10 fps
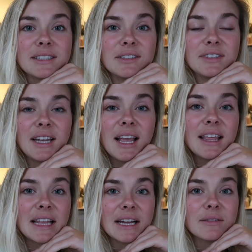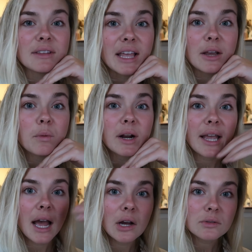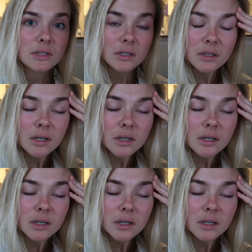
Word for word: rest of today. That leg workout,